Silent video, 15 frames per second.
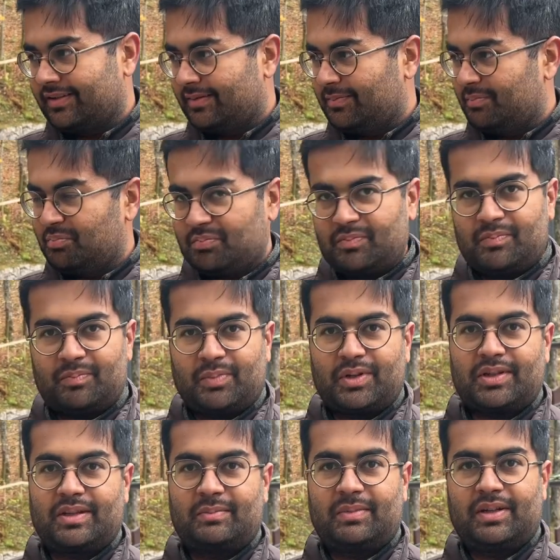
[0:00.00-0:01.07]
Even
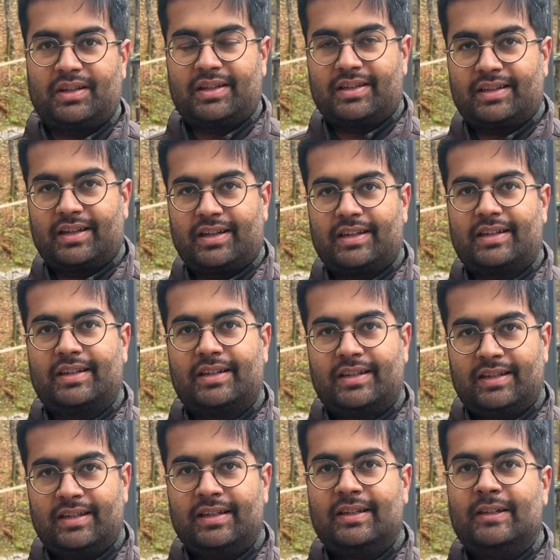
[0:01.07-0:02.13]
more, inside
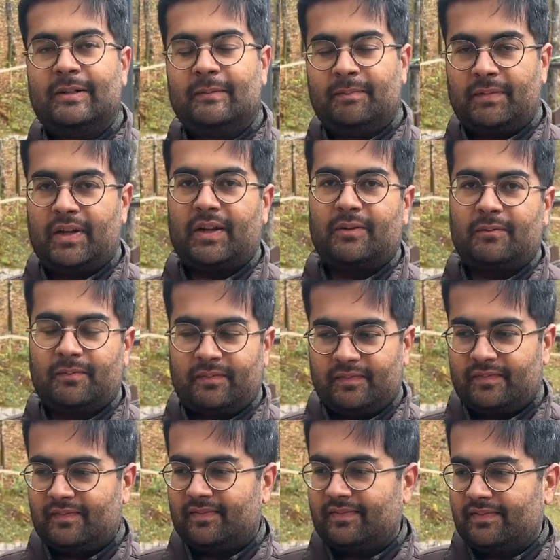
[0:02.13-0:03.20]
is way more beautiful than
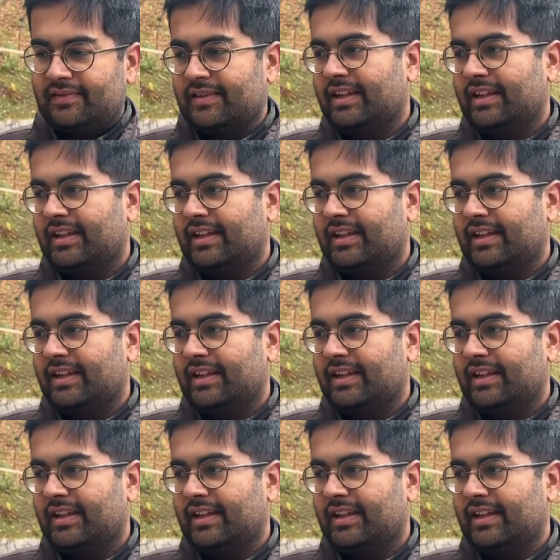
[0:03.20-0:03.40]
outside.